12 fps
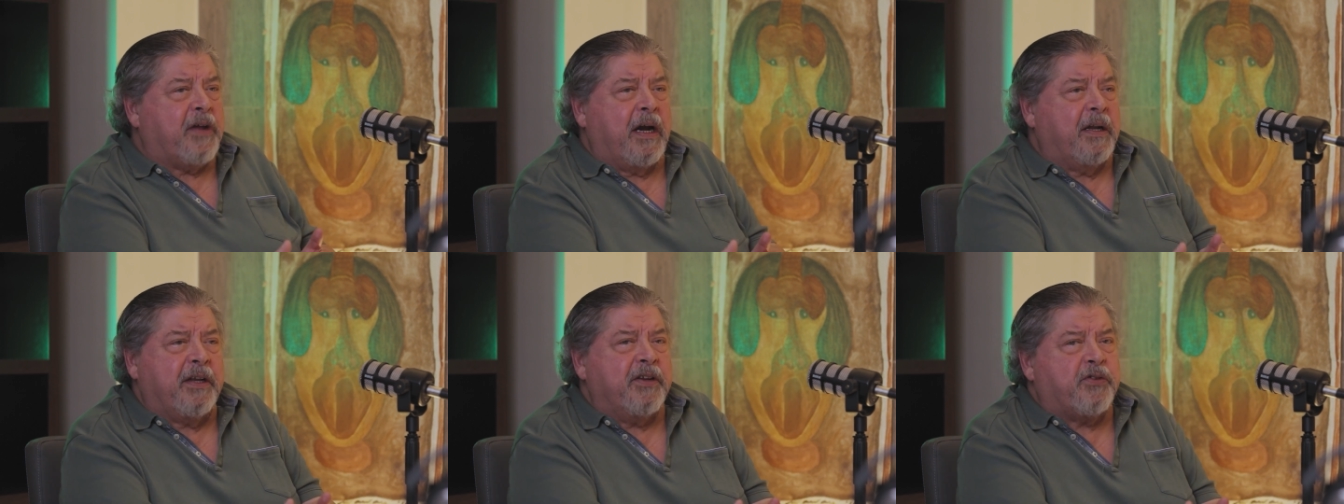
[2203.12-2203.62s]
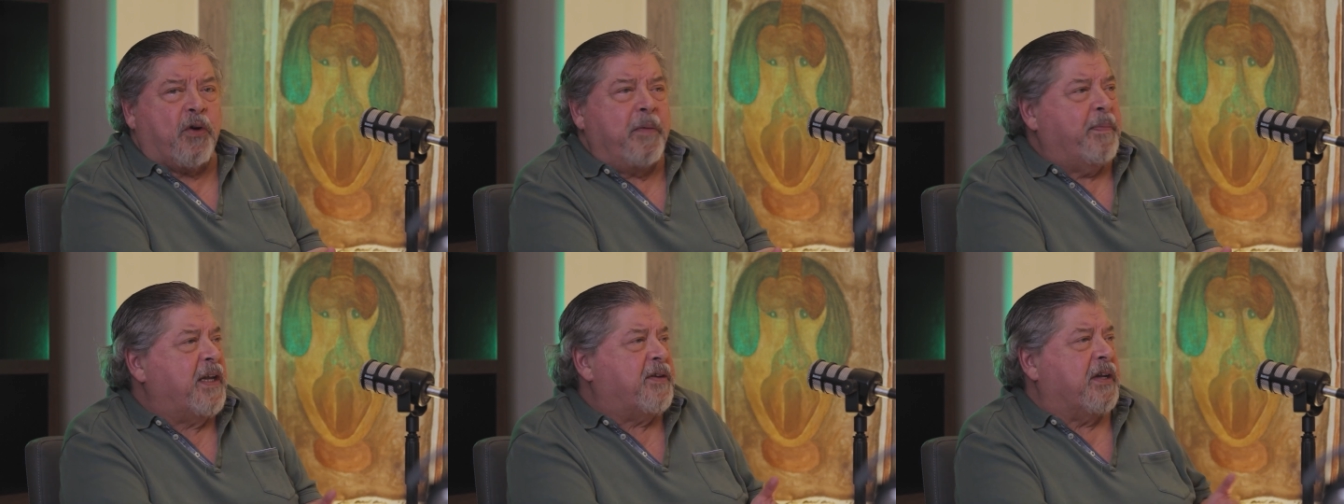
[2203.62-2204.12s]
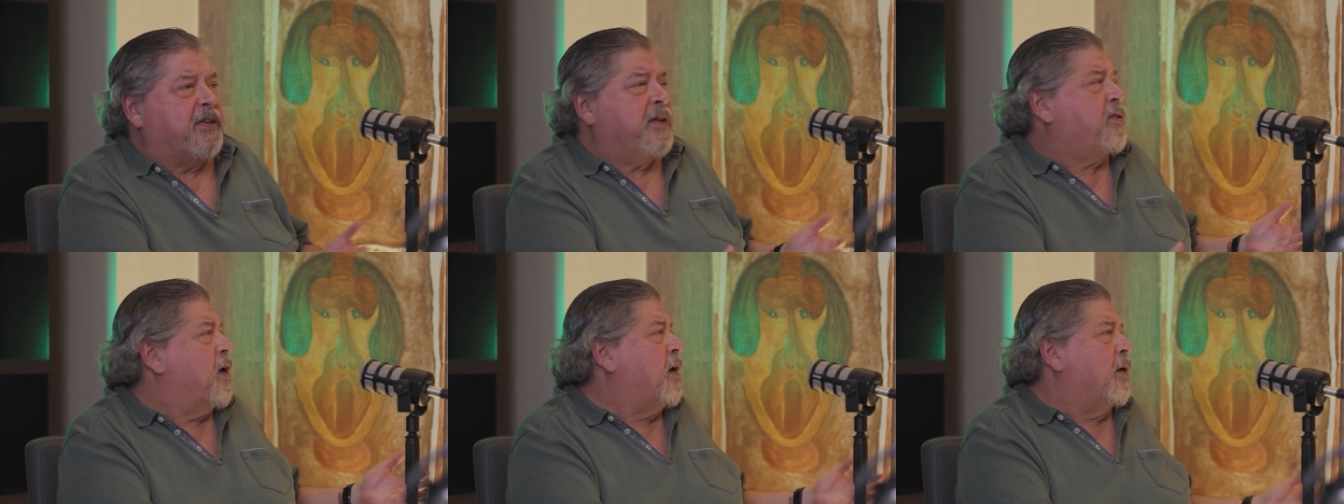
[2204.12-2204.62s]
It's going to destroy
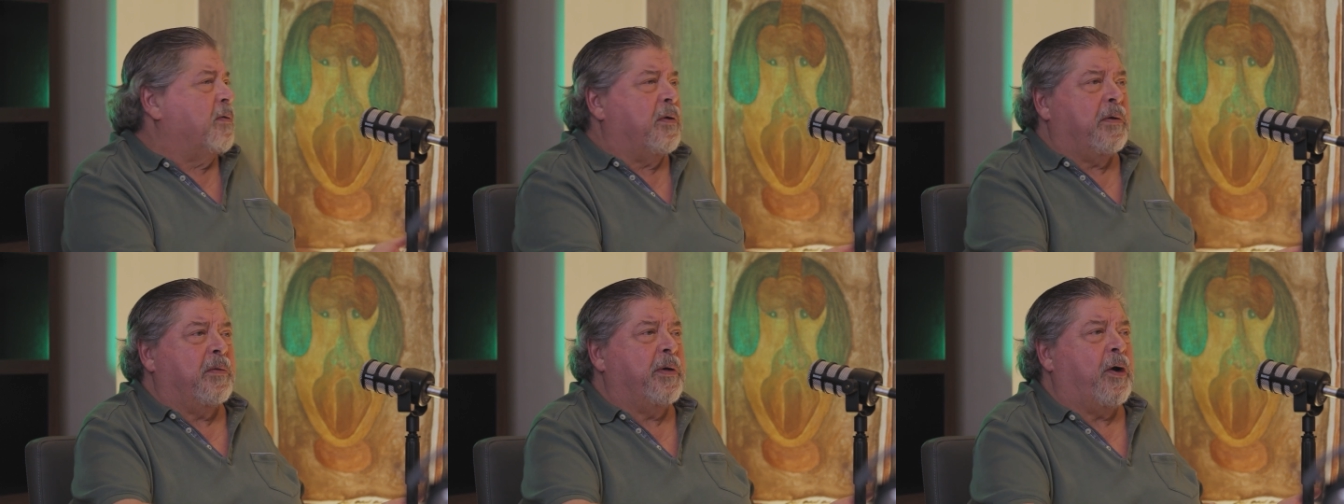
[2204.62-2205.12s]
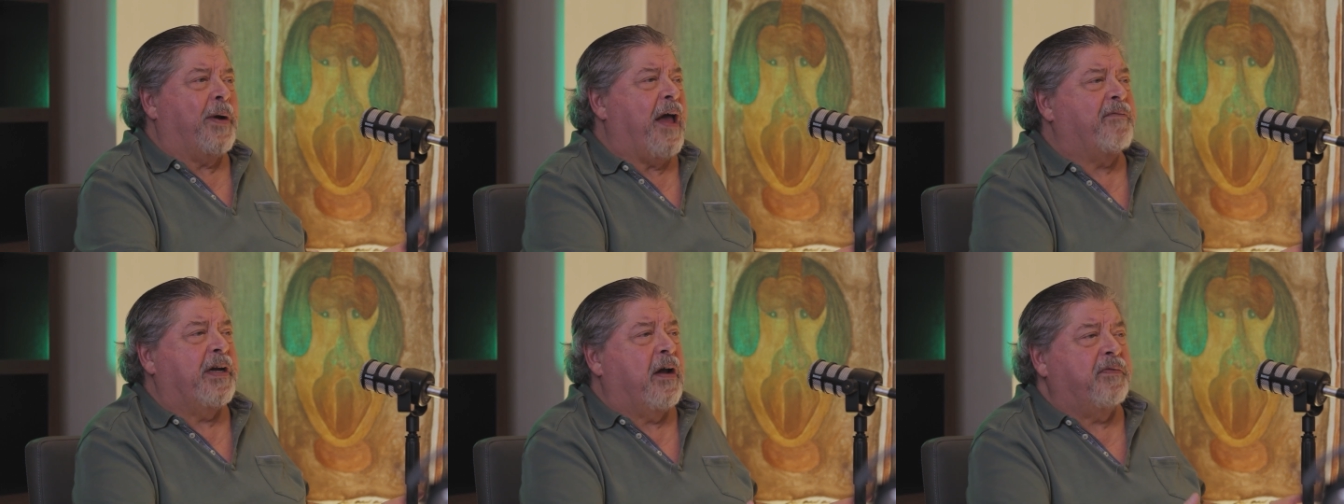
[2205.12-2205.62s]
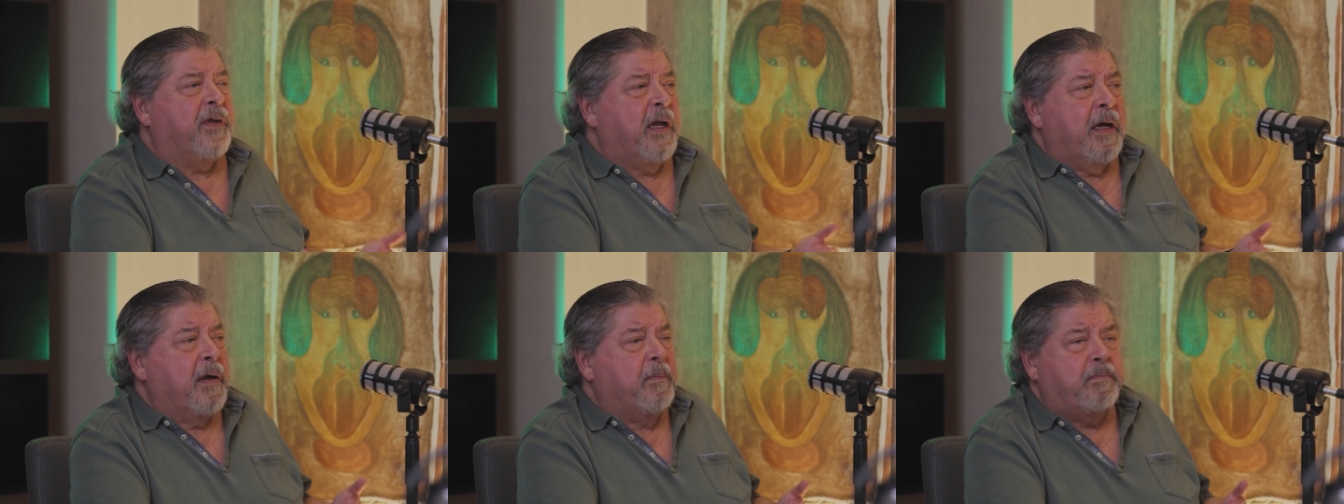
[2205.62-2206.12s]
business. It's going to, we don't have
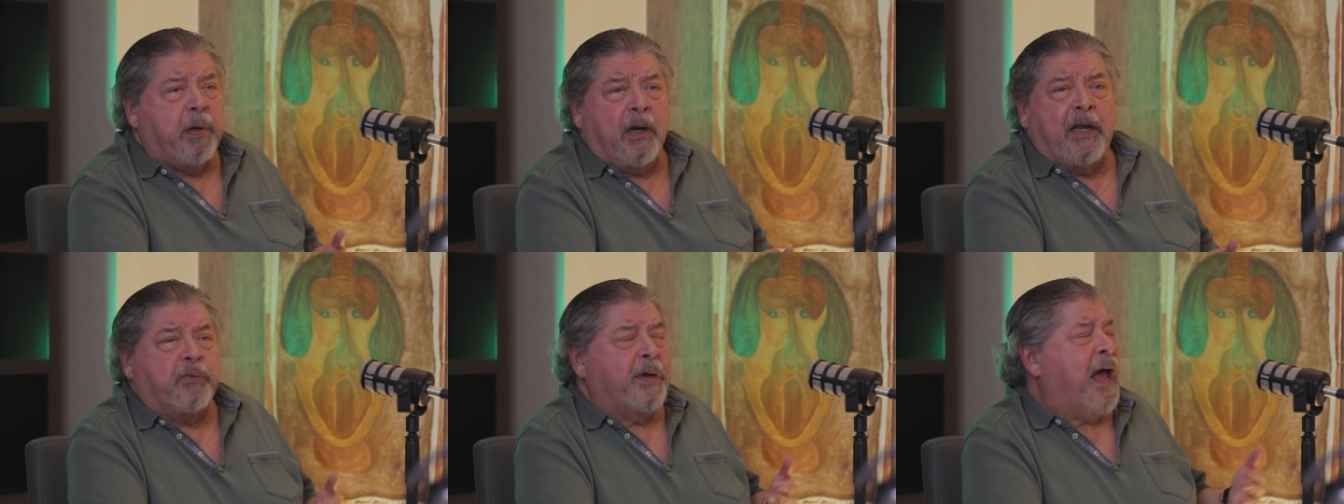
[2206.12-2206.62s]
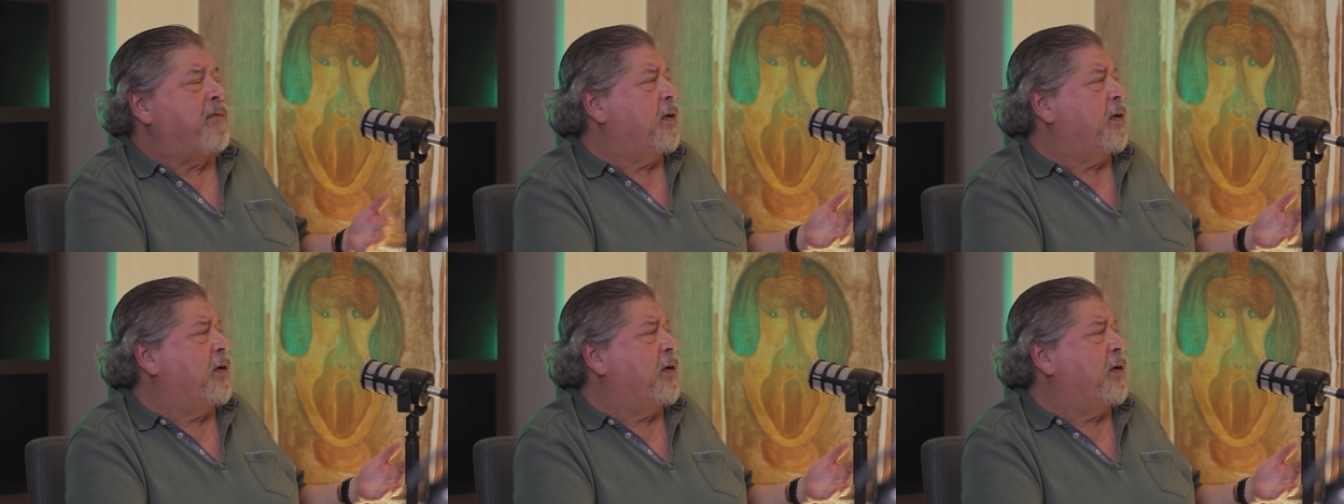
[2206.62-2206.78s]
enough bullets.